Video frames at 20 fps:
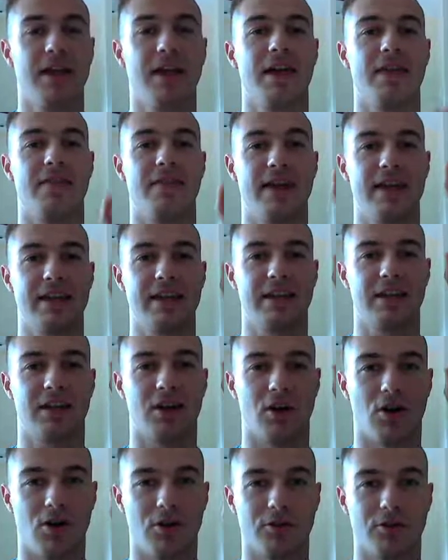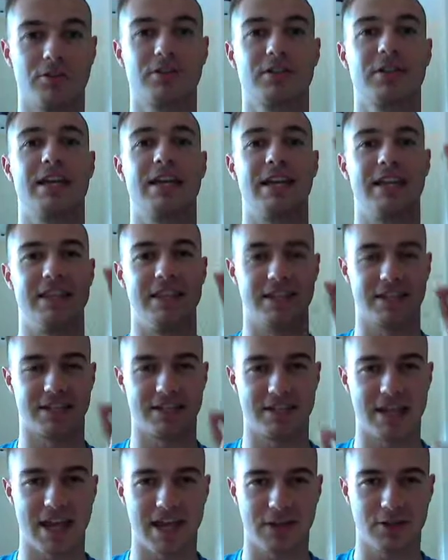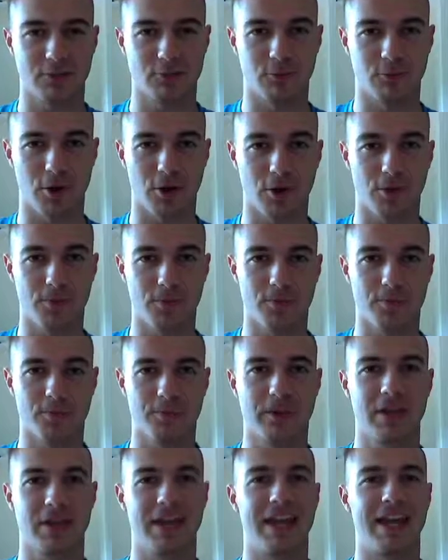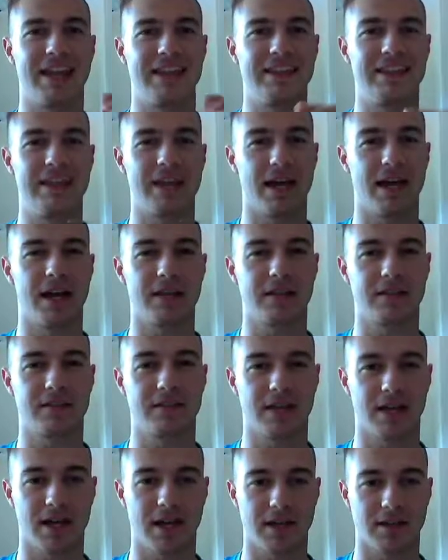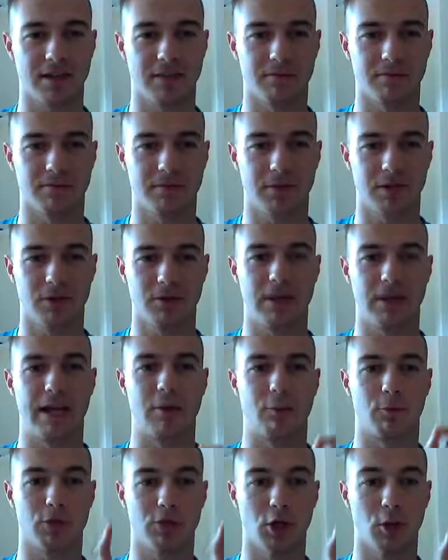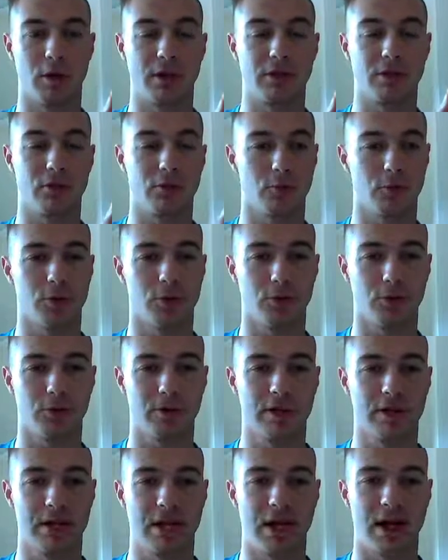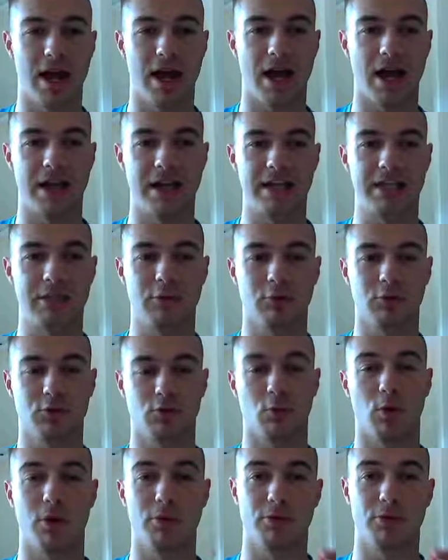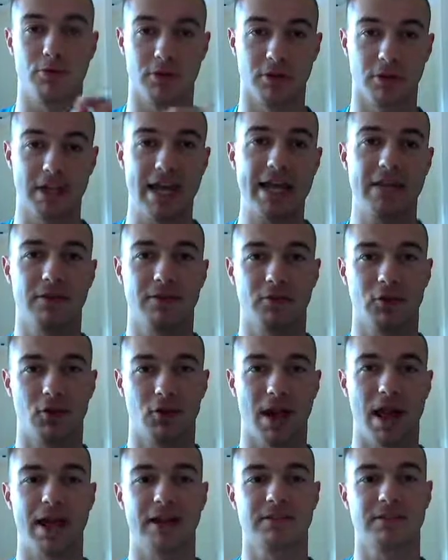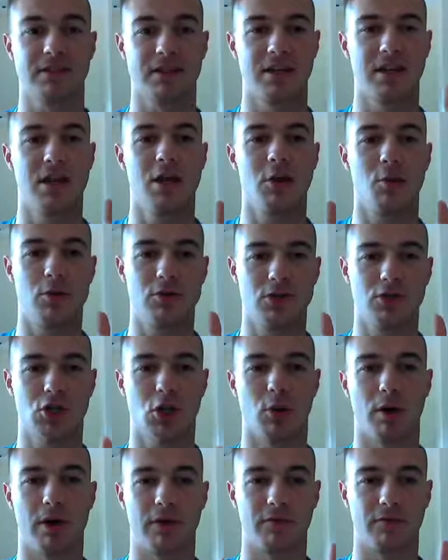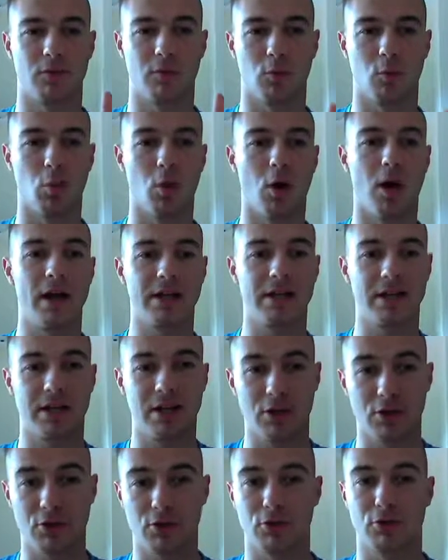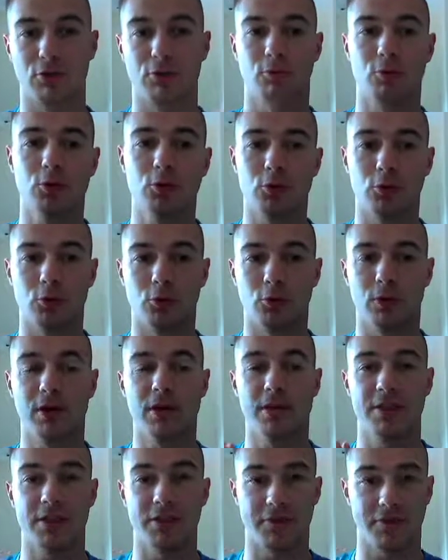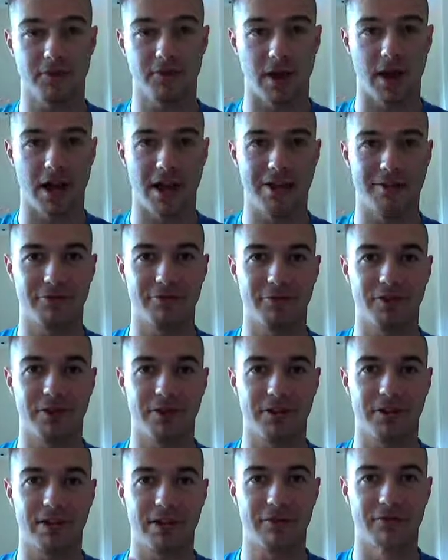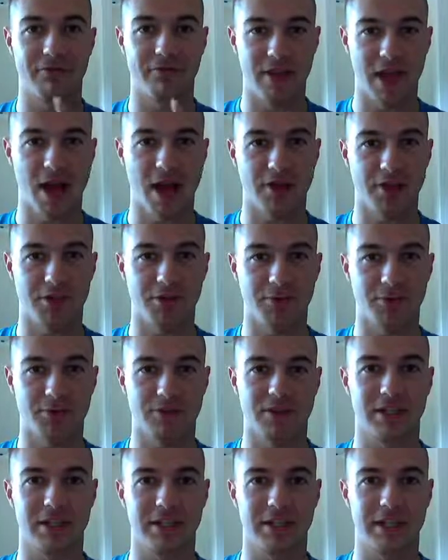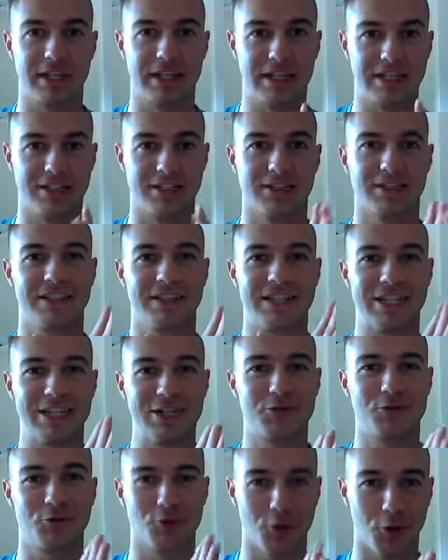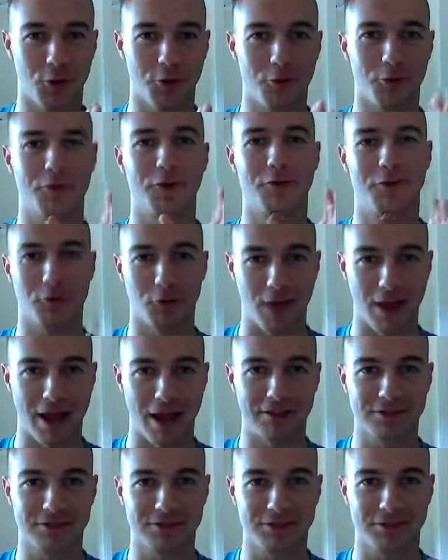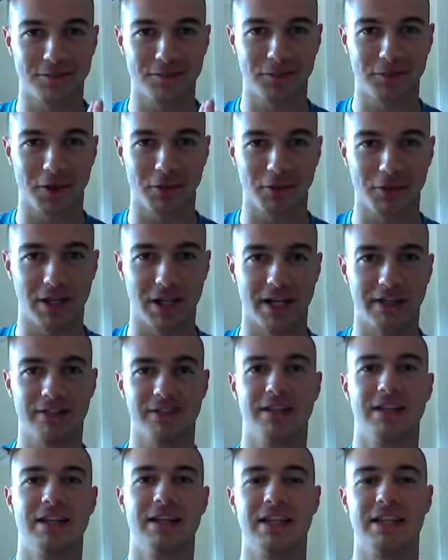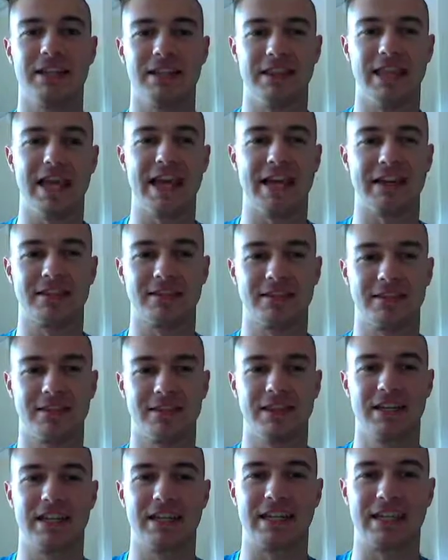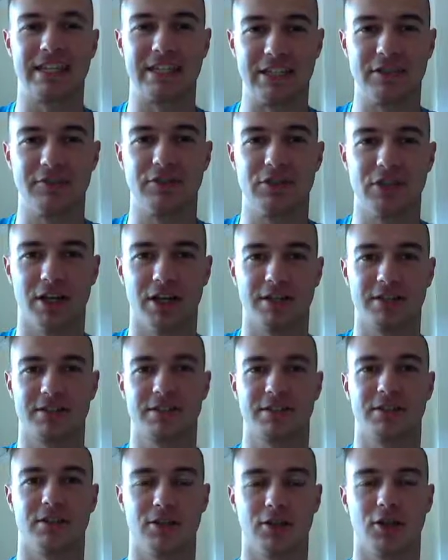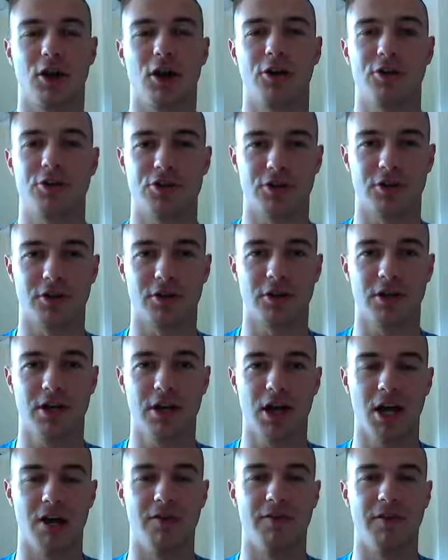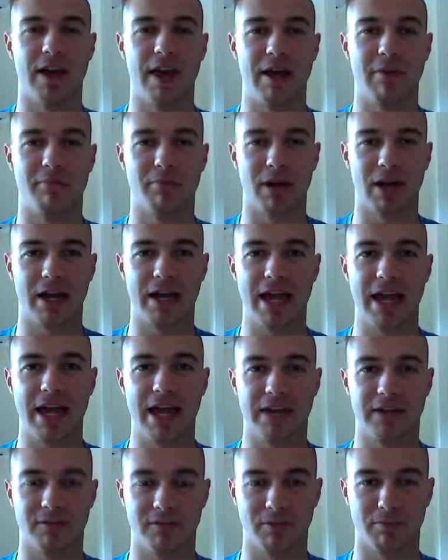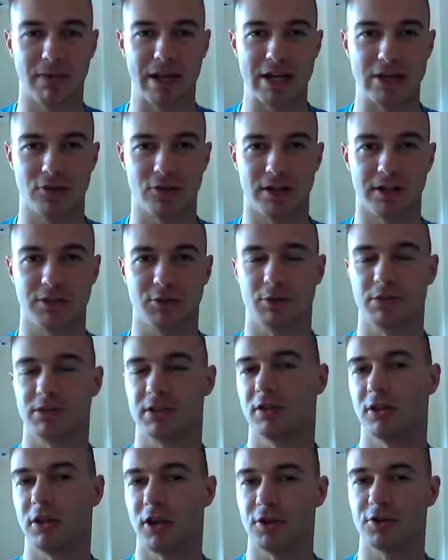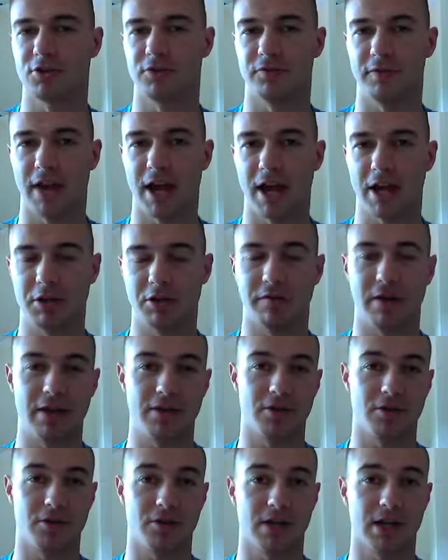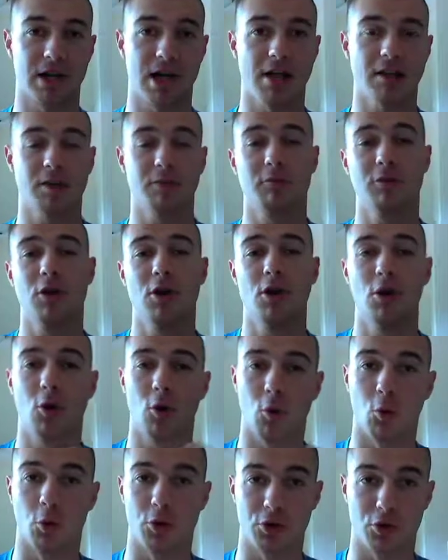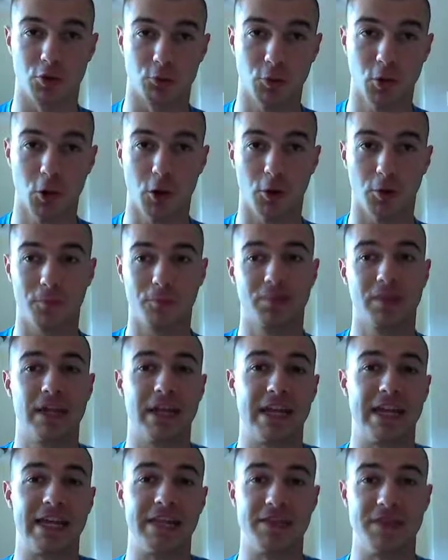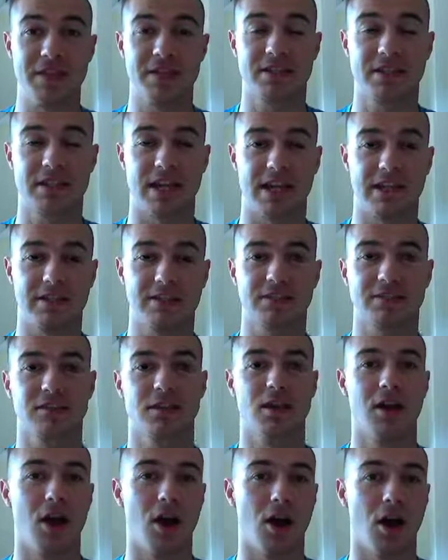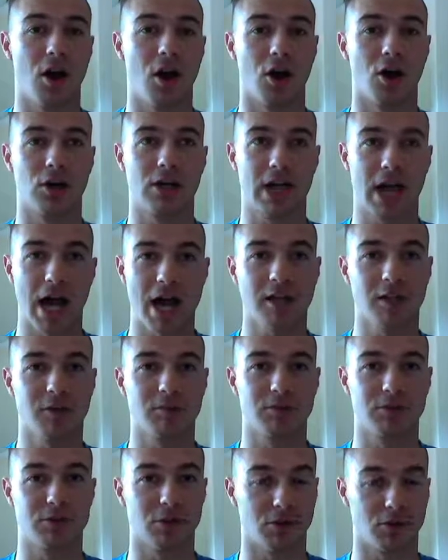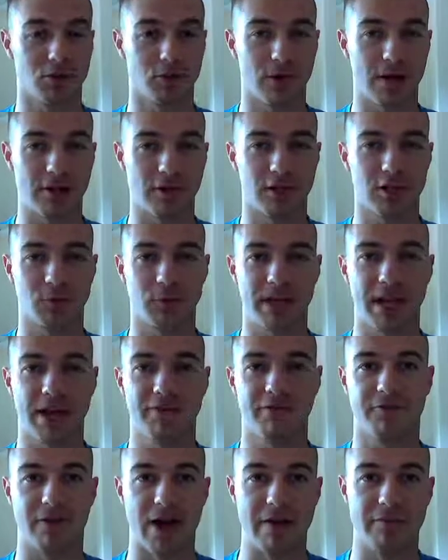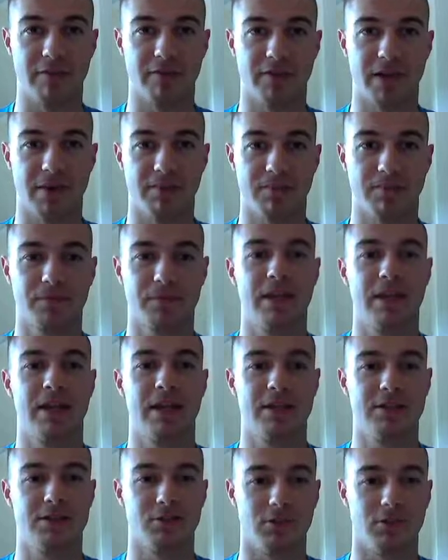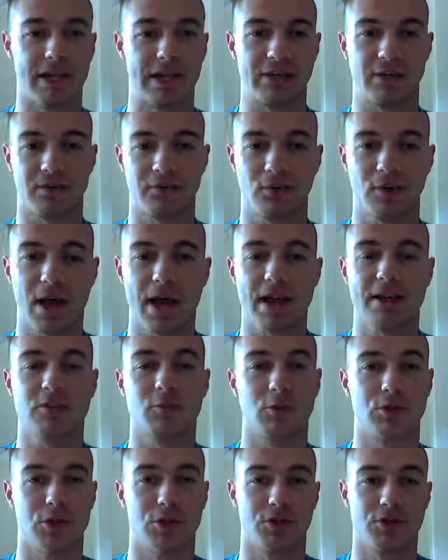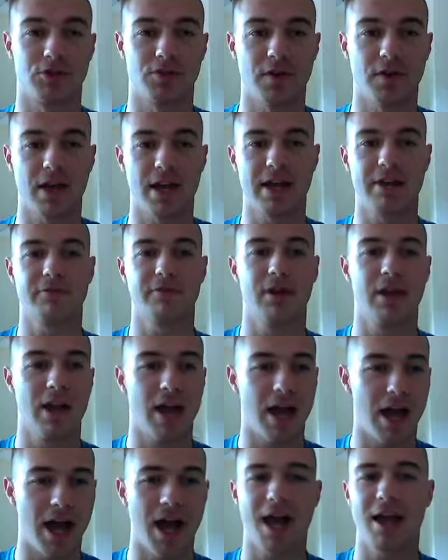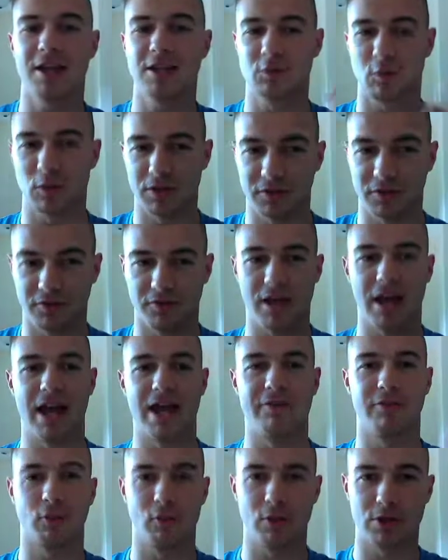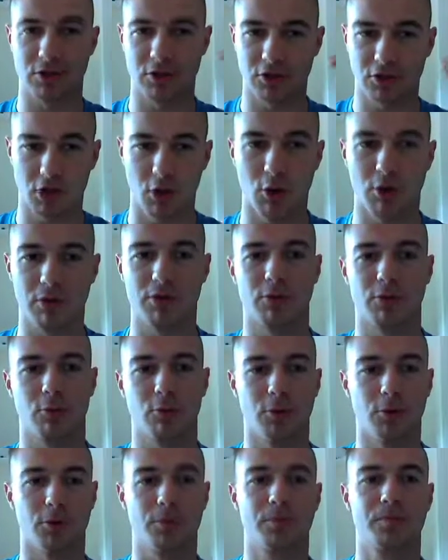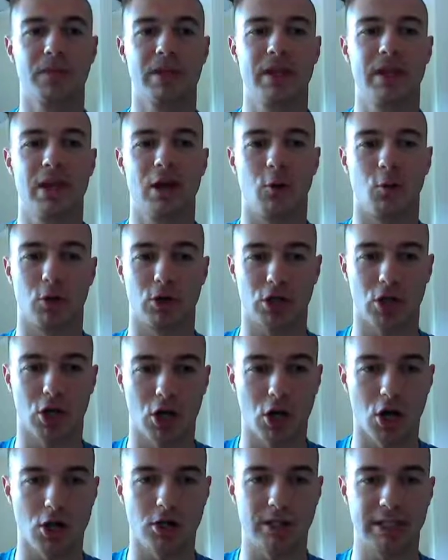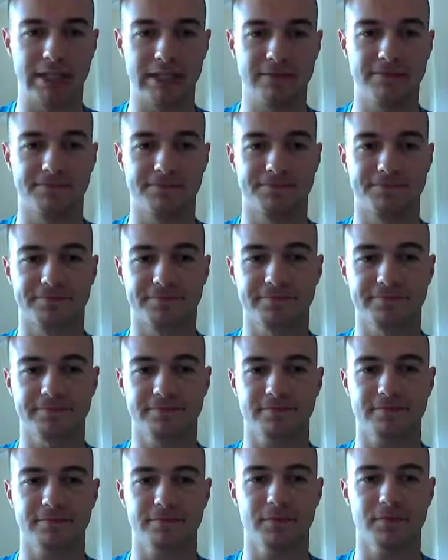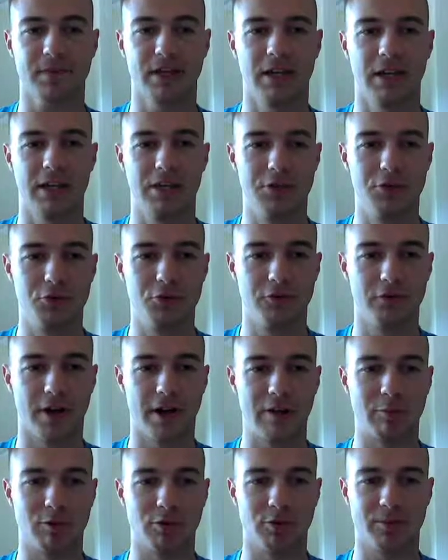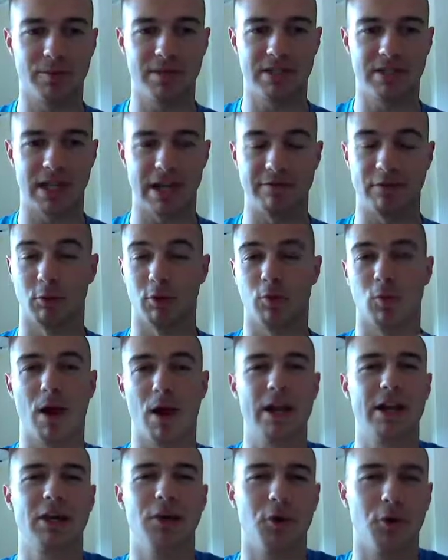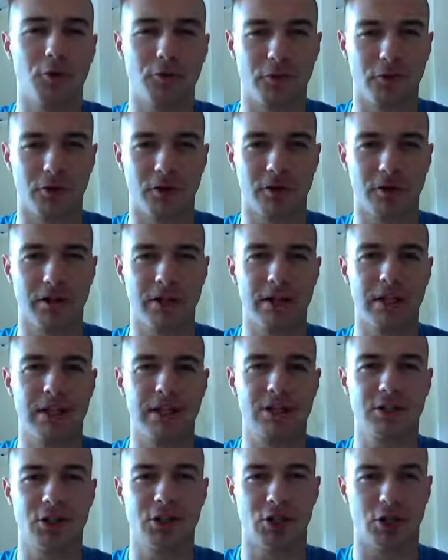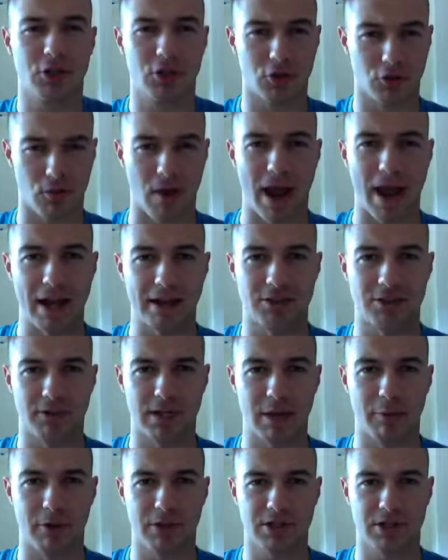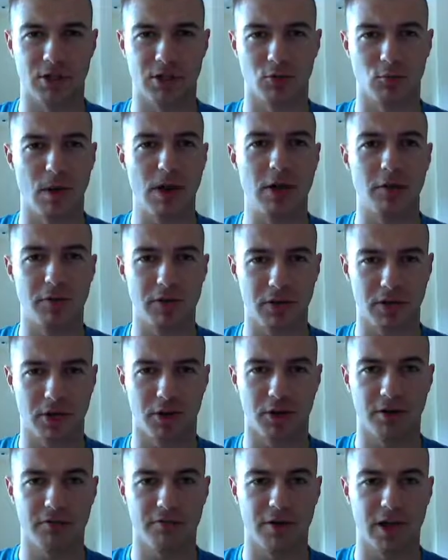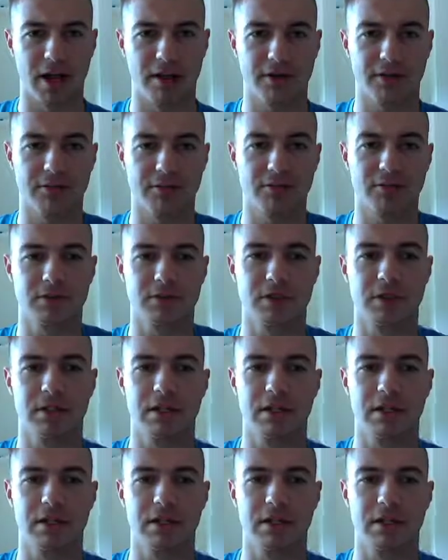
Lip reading: That calls the second row and the ith column. Okay, and we're going through I equals 1 through the length of cracks, which is going 1 through the 5 values in each row of cracks. Okay, length gives us the larger of m by n of the matrix, so it's the larger value of either your column or your row. In this case, our columns are greater because we have 5 of them. So length of cracks returns 5, I is 1 to 5. We start going through. We're calling a new variable to be saved, and we're writing over cracks. Okay, we're just going to write over the current values,